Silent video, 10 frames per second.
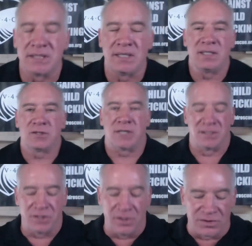He
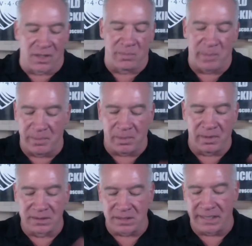tries to use other people
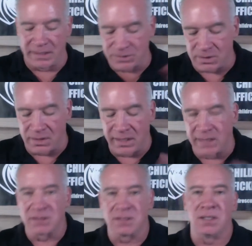as like
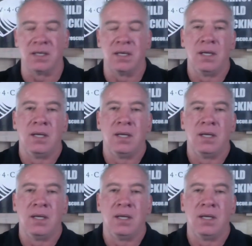surrogates to